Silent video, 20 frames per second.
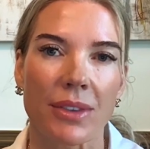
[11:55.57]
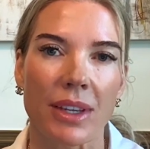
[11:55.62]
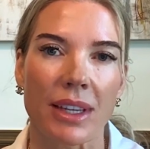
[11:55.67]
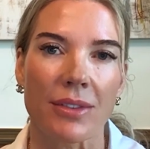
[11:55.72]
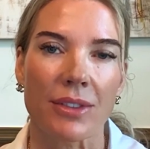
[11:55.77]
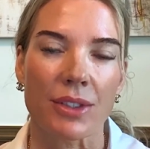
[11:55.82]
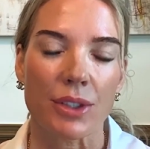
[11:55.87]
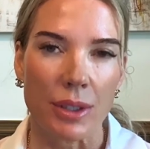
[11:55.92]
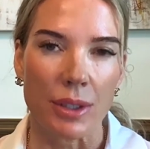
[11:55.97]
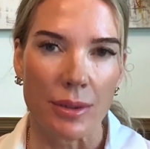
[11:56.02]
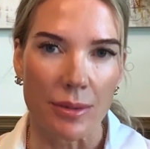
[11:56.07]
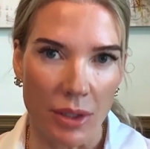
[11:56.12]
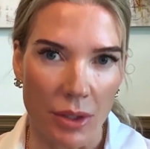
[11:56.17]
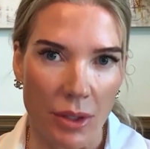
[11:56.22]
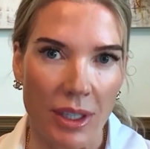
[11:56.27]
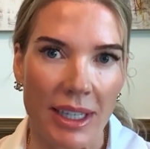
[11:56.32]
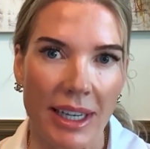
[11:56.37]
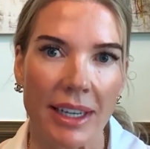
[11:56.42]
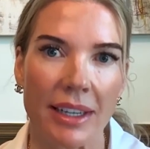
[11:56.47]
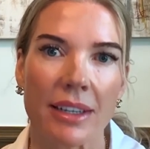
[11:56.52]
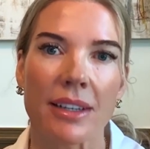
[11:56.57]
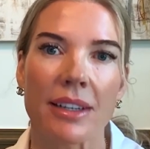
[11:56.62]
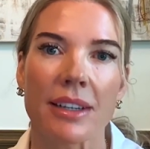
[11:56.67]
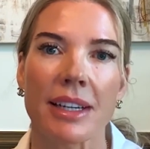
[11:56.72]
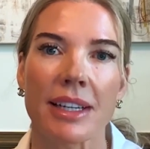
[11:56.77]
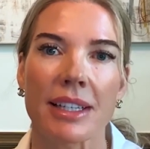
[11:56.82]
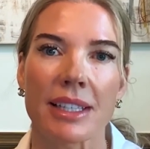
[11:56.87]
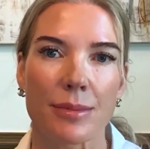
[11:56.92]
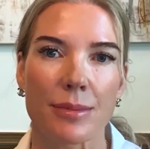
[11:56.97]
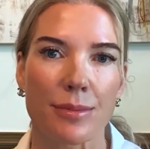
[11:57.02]
If treatment
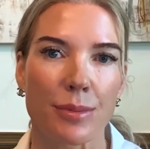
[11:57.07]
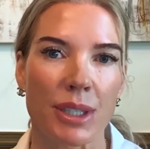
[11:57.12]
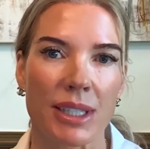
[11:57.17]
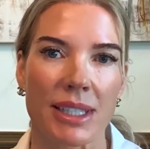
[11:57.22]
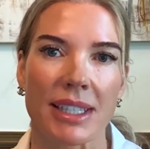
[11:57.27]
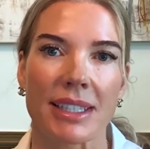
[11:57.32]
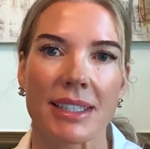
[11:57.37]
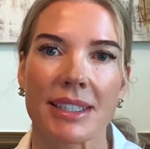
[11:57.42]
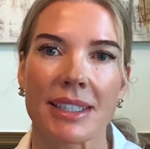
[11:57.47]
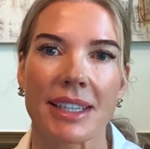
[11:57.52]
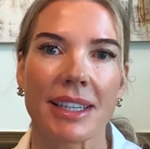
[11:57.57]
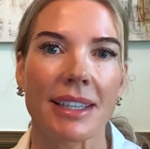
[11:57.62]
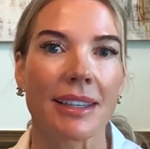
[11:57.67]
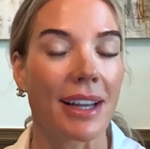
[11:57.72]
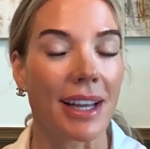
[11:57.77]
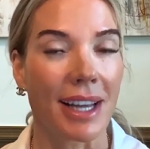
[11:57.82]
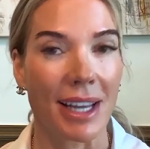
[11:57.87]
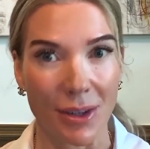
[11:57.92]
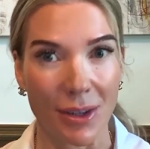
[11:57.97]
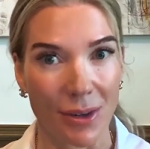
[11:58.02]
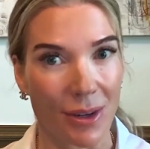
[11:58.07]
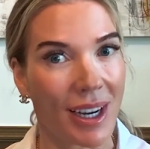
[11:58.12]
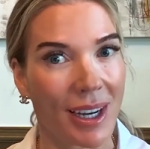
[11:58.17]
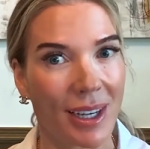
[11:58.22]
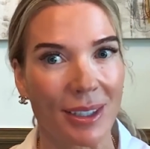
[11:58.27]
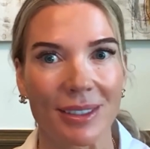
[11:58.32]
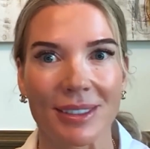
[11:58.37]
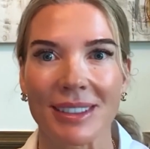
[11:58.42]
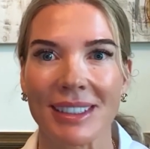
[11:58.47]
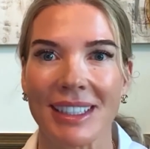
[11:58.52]
coordinator is presenting a
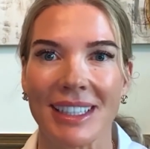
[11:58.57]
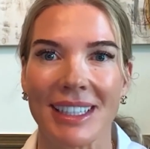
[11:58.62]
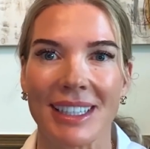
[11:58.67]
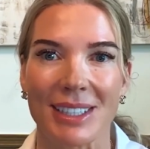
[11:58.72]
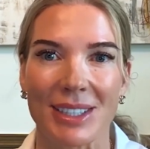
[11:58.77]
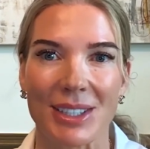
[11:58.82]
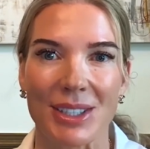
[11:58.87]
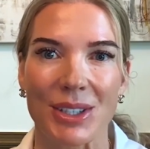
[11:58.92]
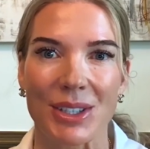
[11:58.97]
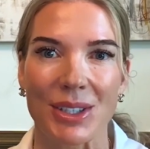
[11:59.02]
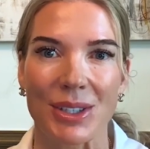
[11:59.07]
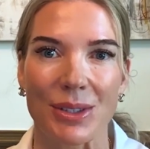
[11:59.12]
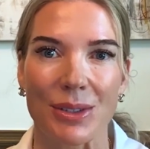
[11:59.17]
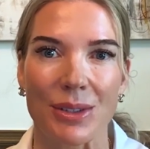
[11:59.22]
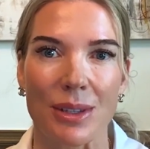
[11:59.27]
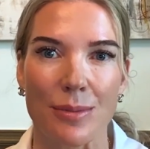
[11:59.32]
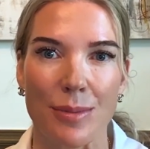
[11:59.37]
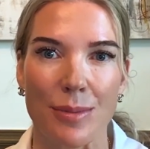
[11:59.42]
crown to the